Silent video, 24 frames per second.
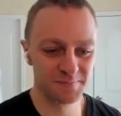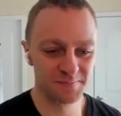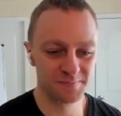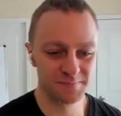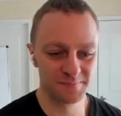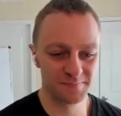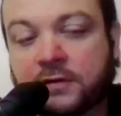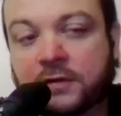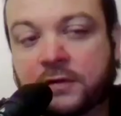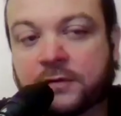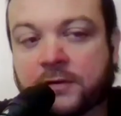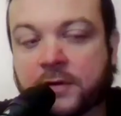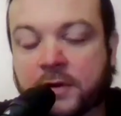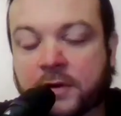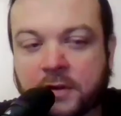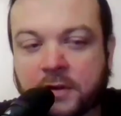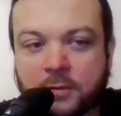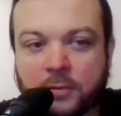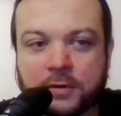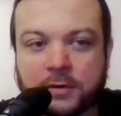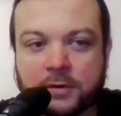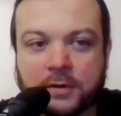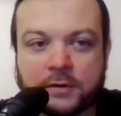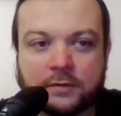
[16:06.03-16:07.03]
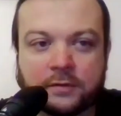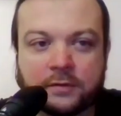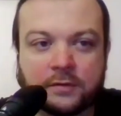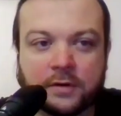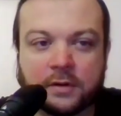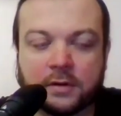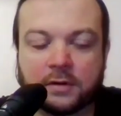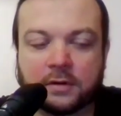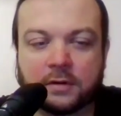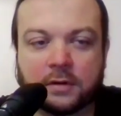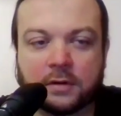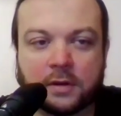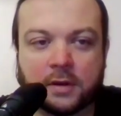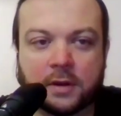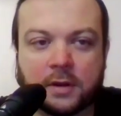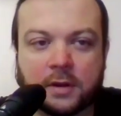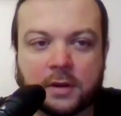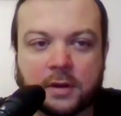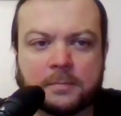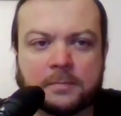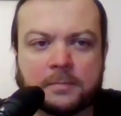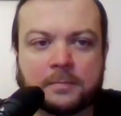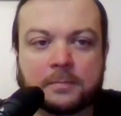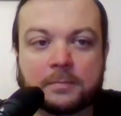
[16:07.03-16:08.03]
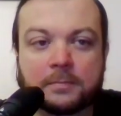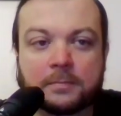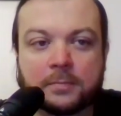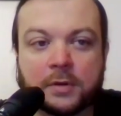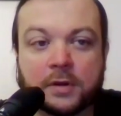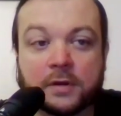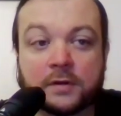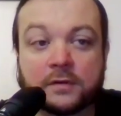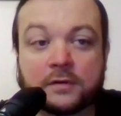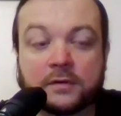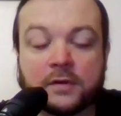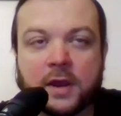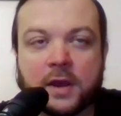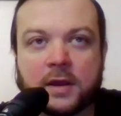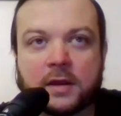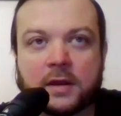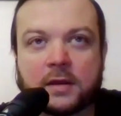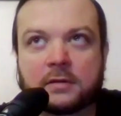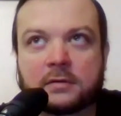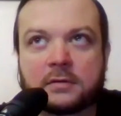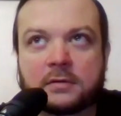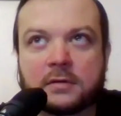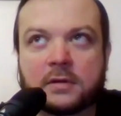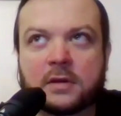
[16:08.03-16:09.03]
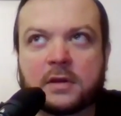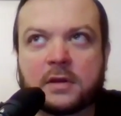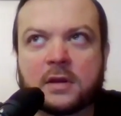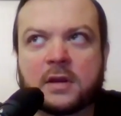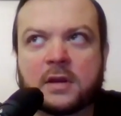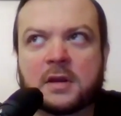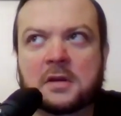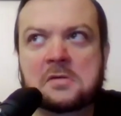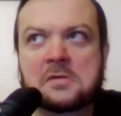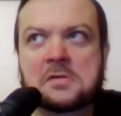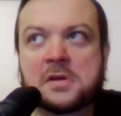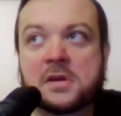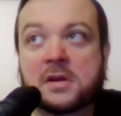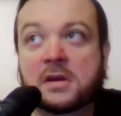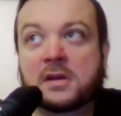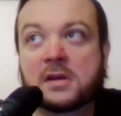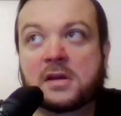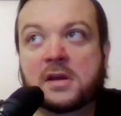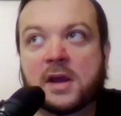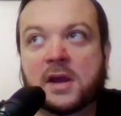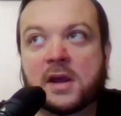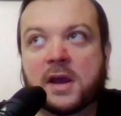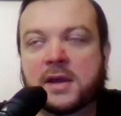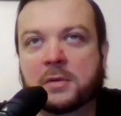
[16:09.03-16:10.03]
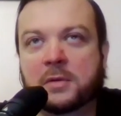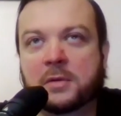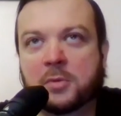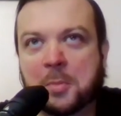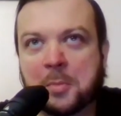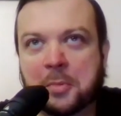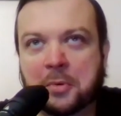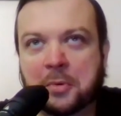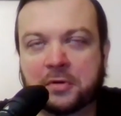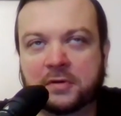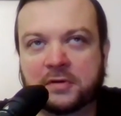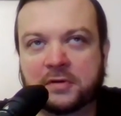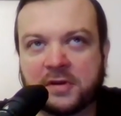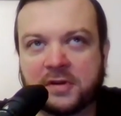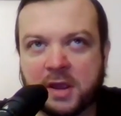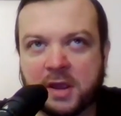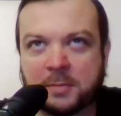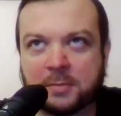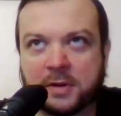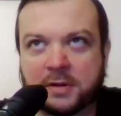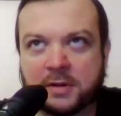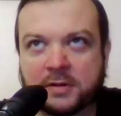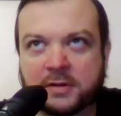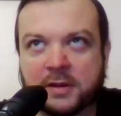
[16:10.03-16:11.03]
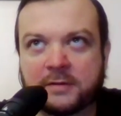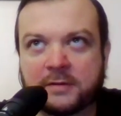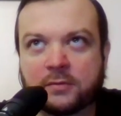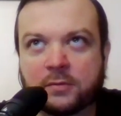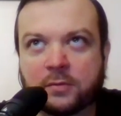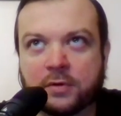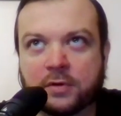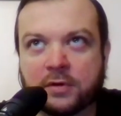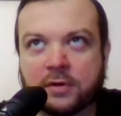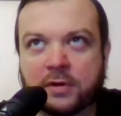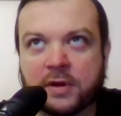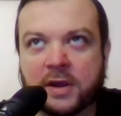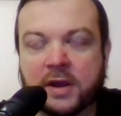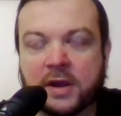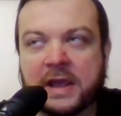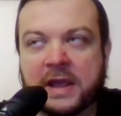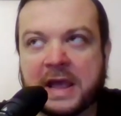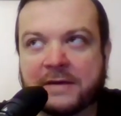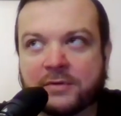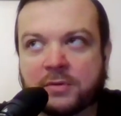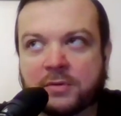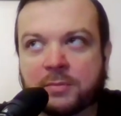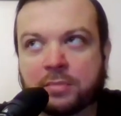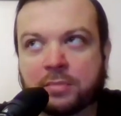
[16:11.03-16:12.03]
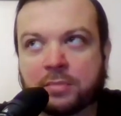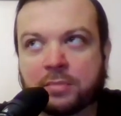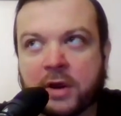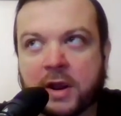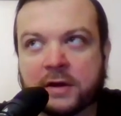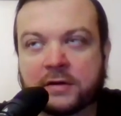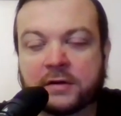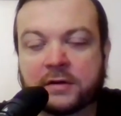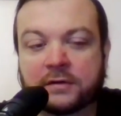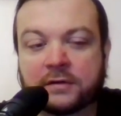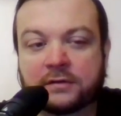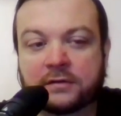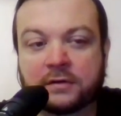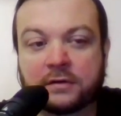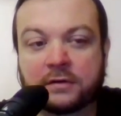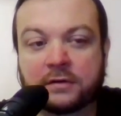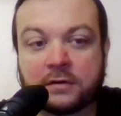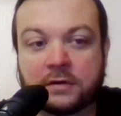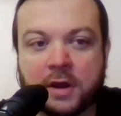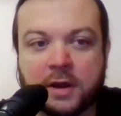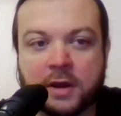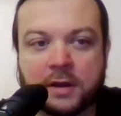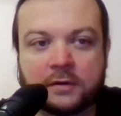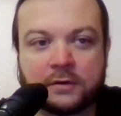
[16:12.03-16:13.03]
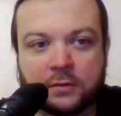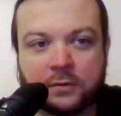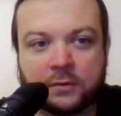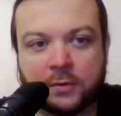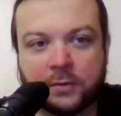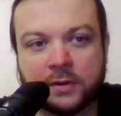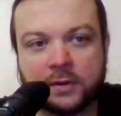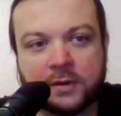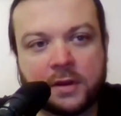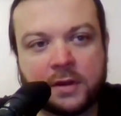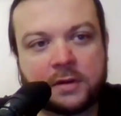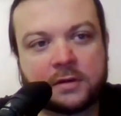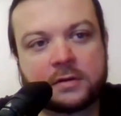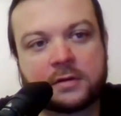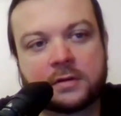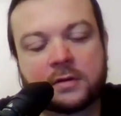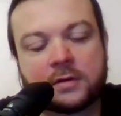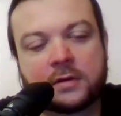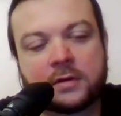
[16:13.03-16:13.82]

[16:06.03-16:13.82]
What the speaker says: I actually find that one interesting, because I can't remember a time in my life where I haven't practiced not doing that.